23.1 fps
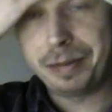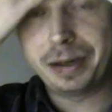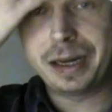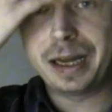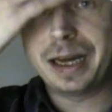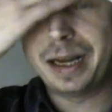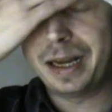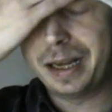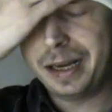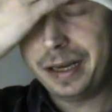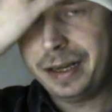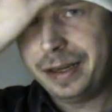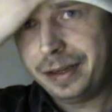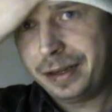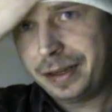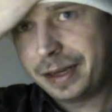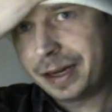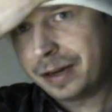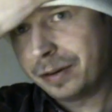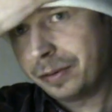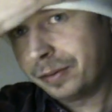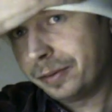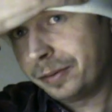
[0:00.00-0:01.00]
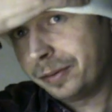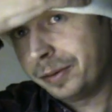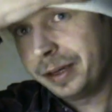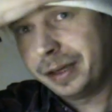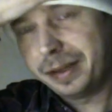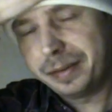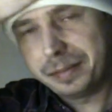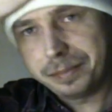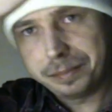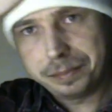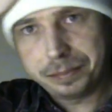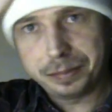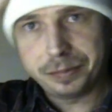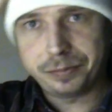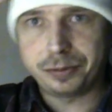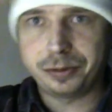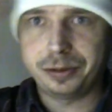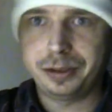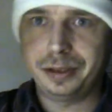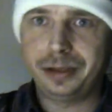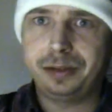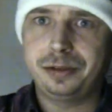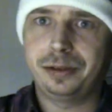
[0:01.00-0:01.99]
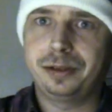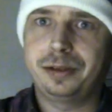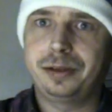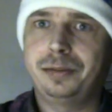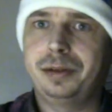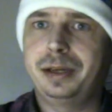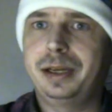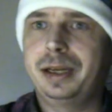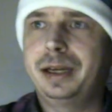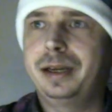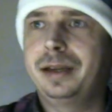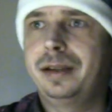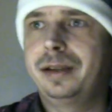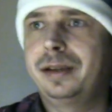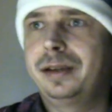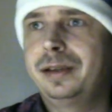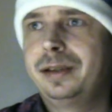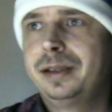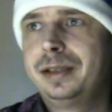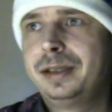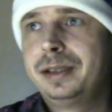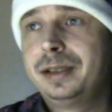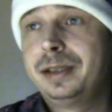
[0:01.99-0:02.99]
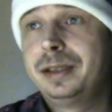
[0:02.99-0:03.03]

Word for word: glad I didn't download it before he took it away either.